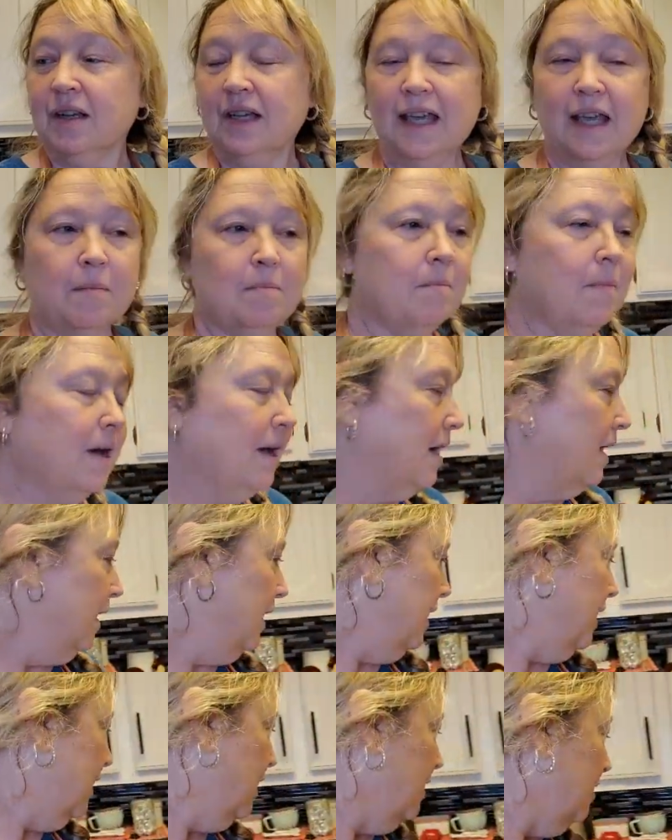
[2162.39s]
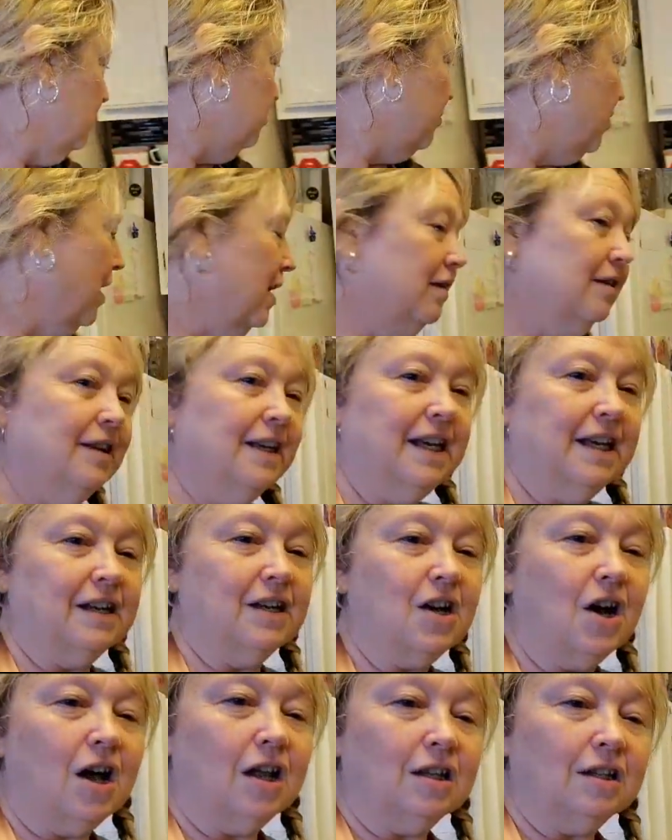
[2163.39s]
get my broccoli
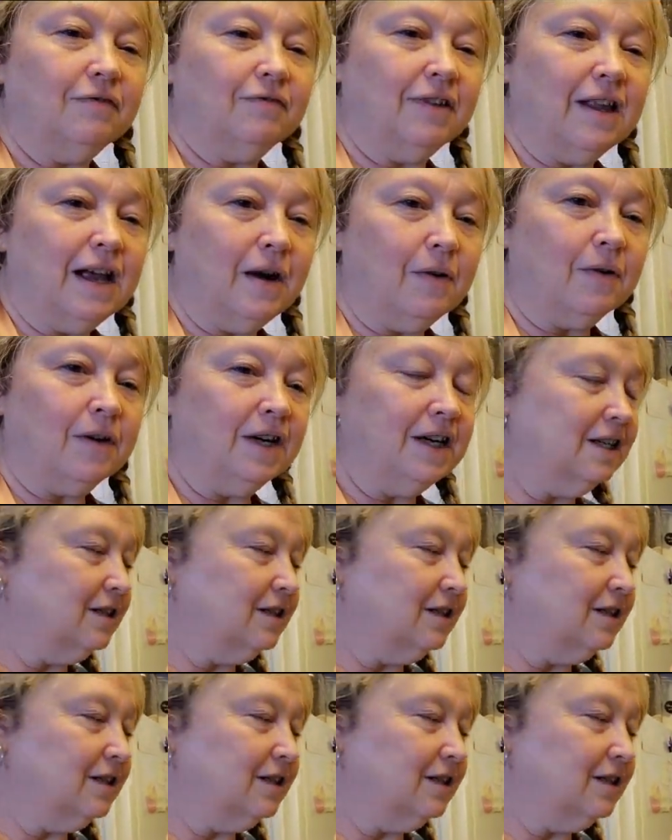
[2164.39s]
and cauliflower